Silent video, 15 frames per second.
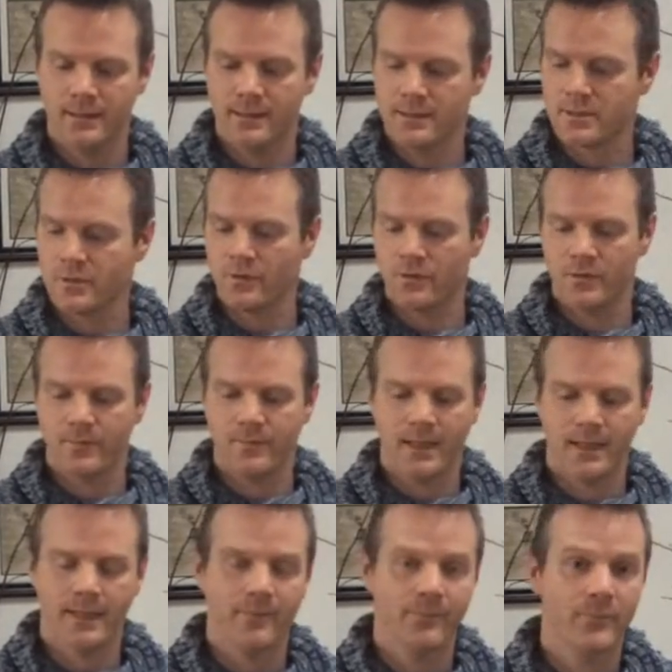So
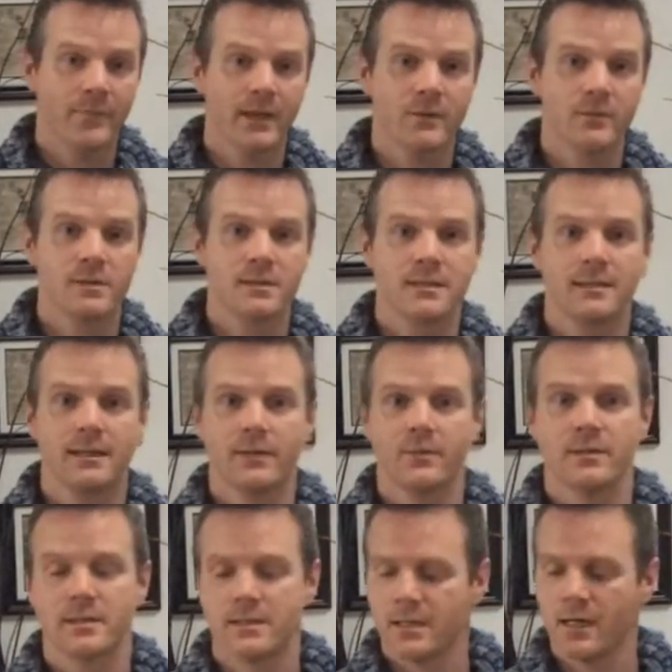that
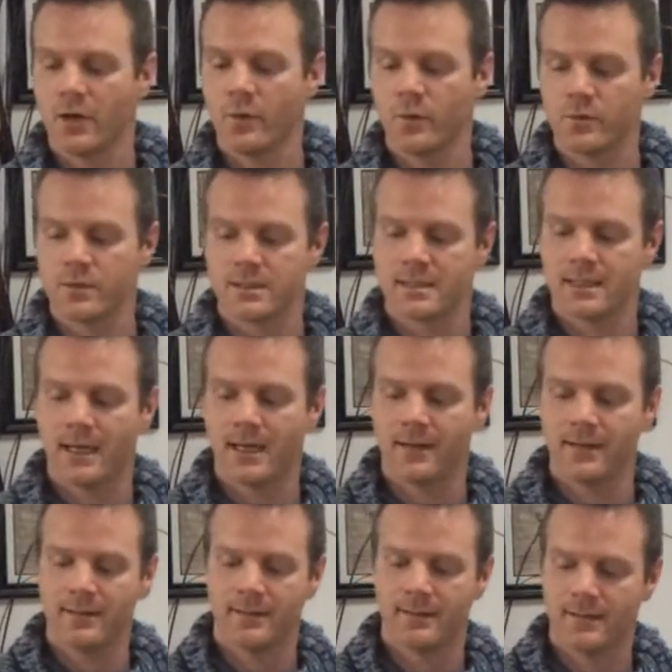was how it was
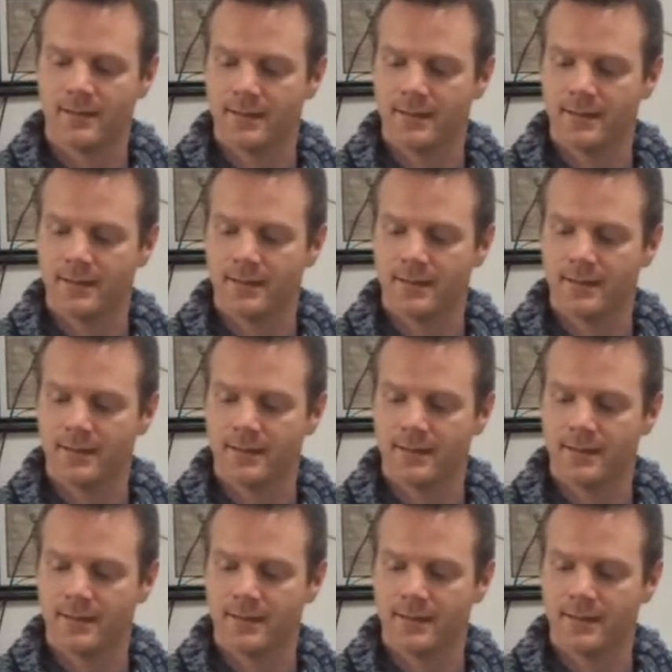started.